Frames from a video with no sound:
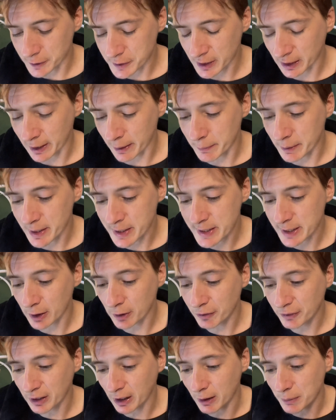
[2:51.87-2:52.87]
to let
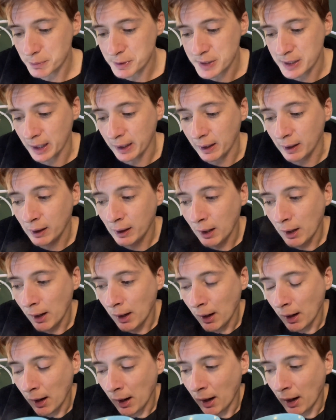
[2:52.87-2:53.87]
myself get upset.
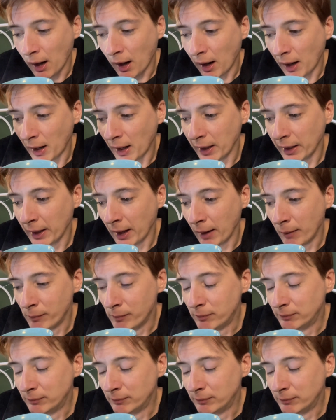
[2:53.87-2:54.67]
I